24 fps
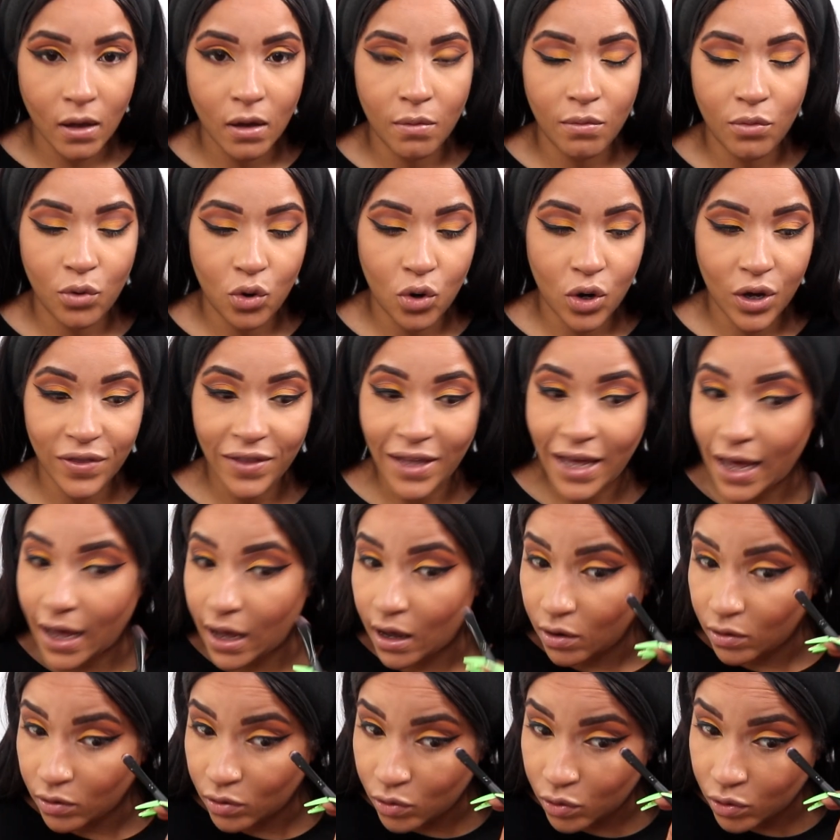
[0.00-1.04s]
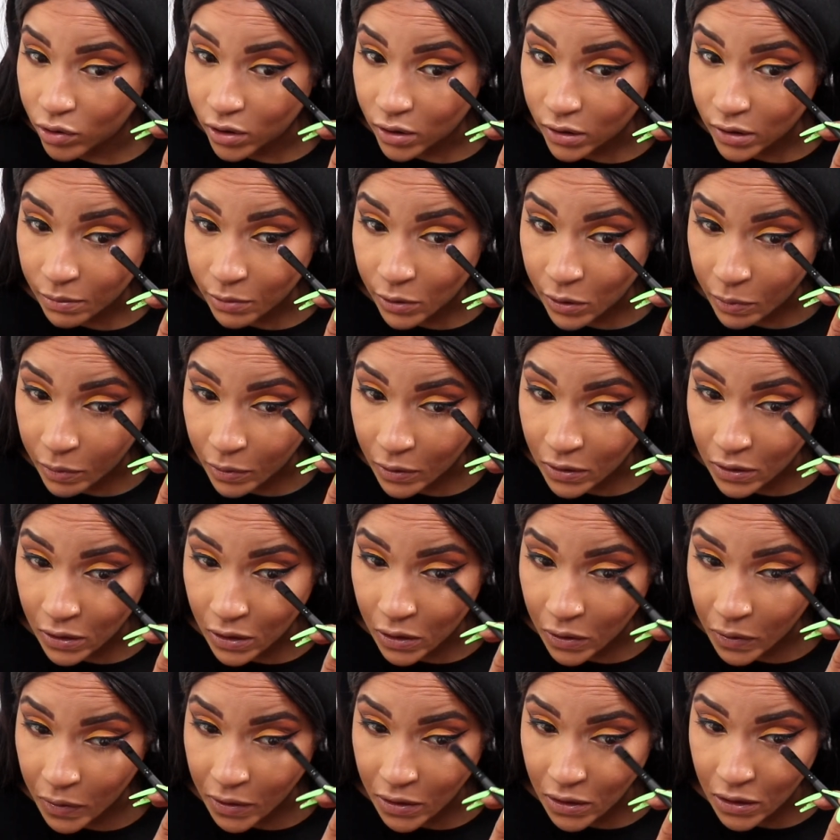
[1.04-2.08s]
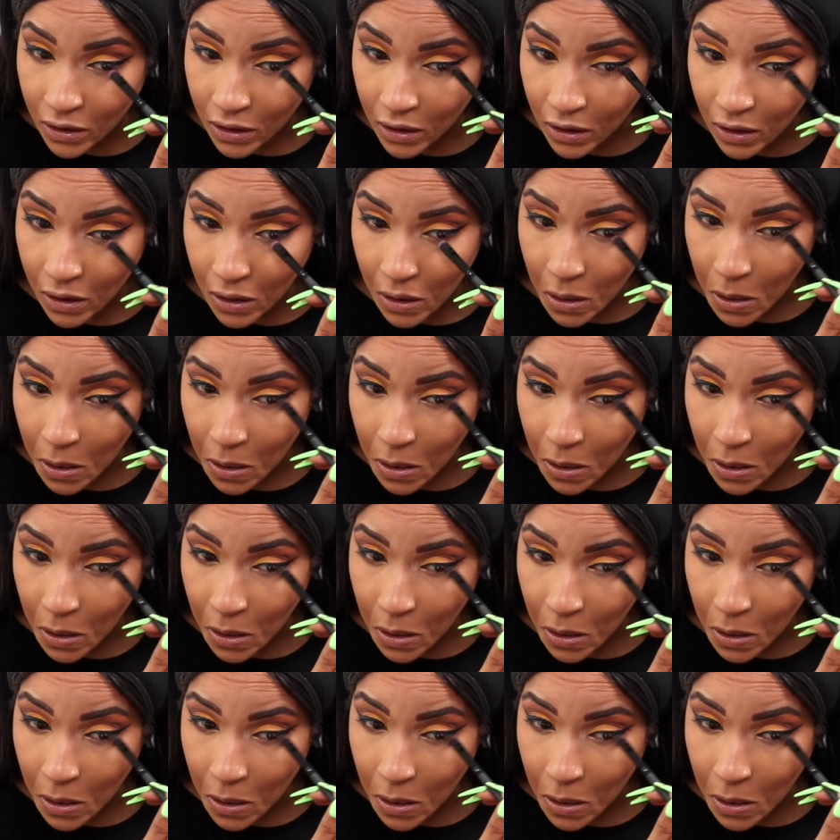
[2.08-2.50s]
More on the outer corners, I'm going to put security.